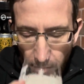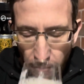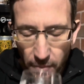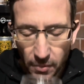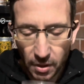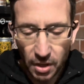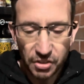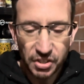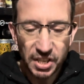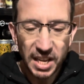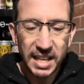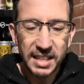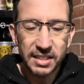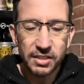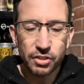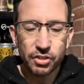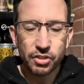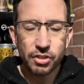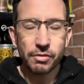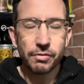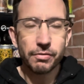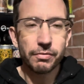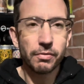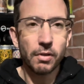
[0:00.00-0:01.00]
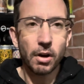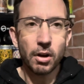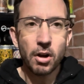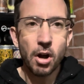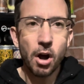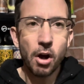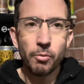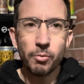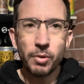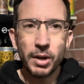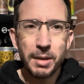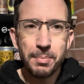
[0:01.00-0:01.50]
There's hints of, I
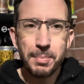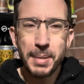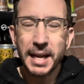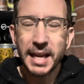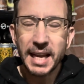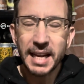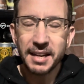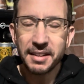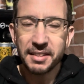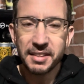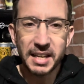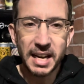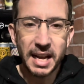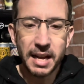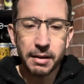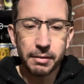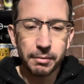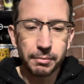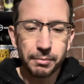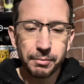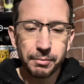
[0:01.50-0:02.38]
can't really pick anything out.